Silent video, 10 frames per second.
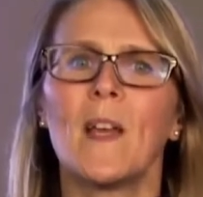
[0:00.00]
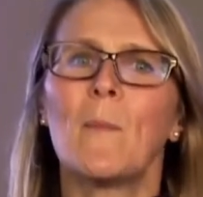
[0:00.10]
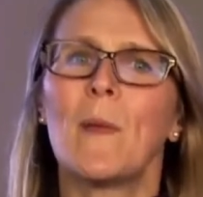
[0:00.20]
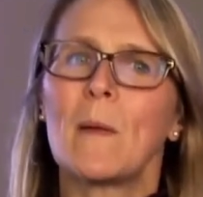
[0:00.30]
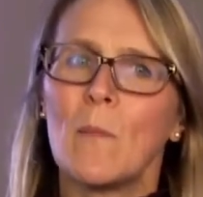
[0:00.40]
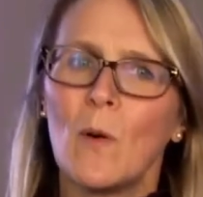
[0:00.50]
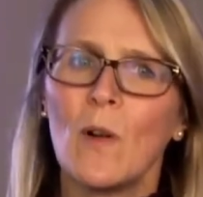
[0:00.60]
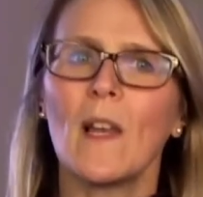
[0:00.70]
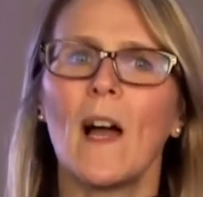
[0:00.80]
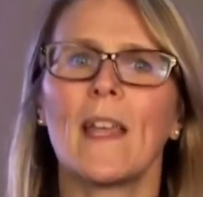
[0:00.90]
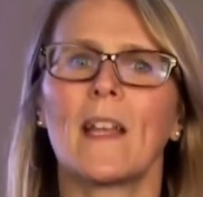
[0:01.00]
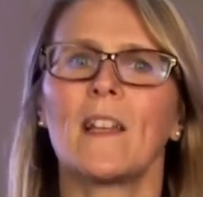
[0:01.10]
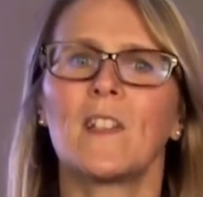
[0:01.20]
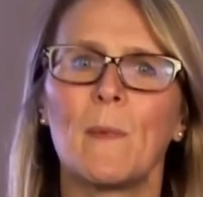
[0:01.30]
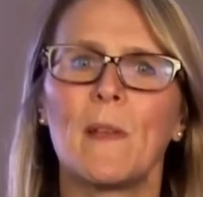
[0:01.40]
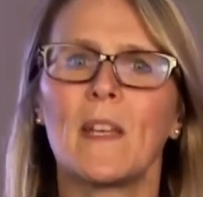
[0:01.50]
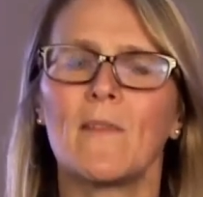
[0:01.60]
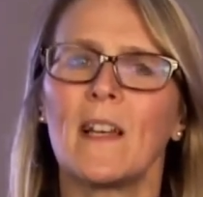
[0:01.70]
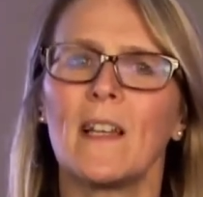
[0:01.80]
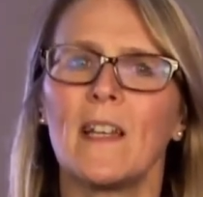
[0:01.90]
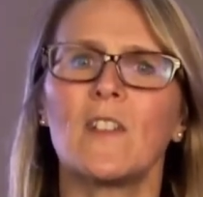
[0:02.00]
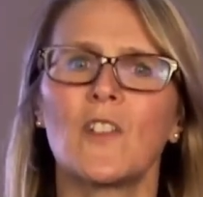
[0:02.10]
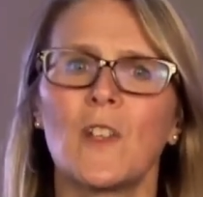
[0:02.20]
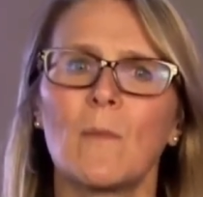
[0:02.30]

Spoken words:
being more likely to be given leadership